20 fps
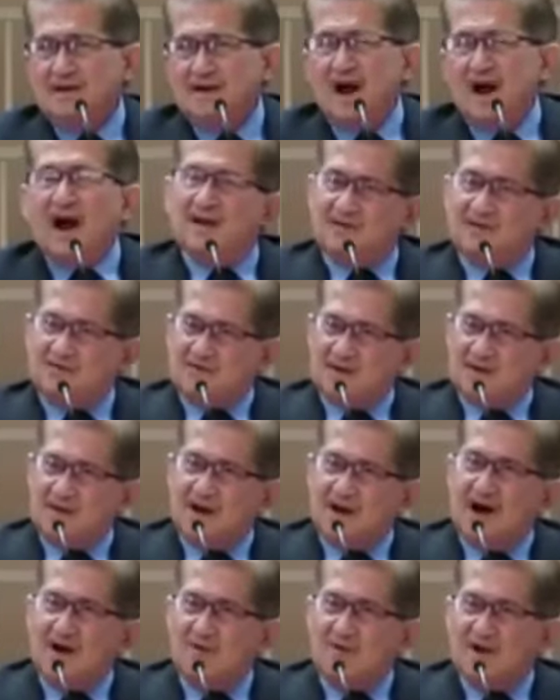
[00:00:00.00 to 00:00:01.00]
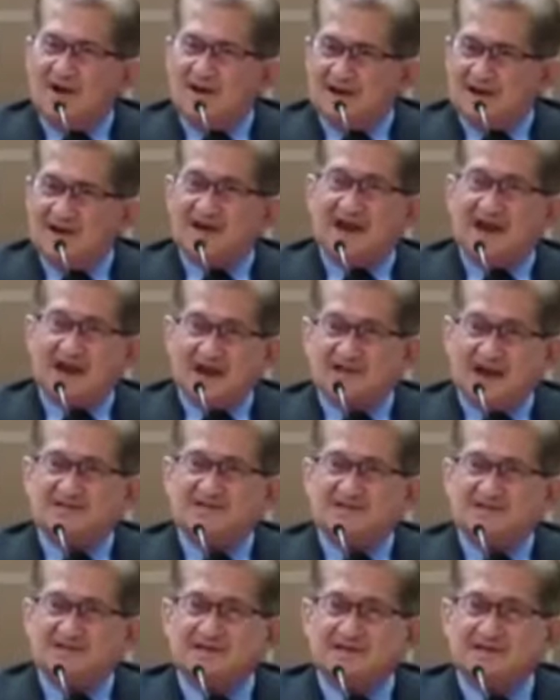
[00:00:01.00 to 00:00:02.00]
And how I
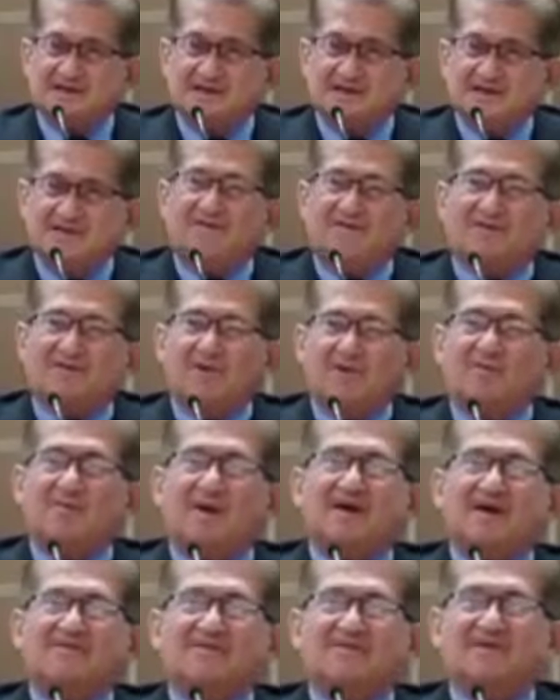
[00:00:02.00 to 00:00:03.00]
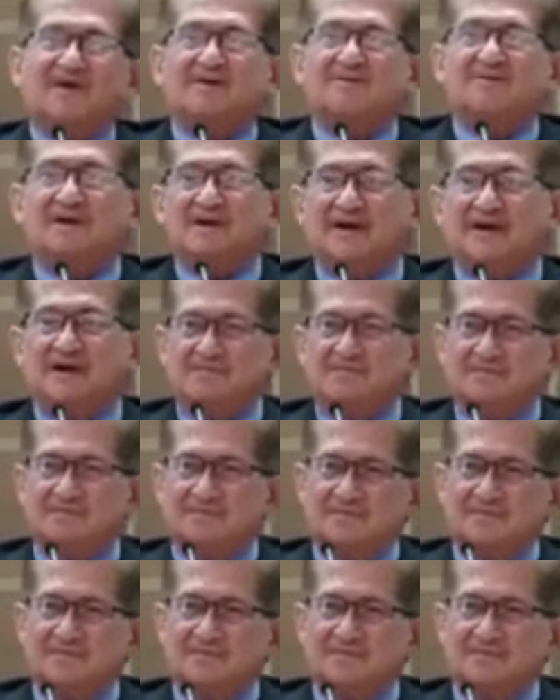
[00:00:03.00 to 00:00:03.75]
guess, from my family.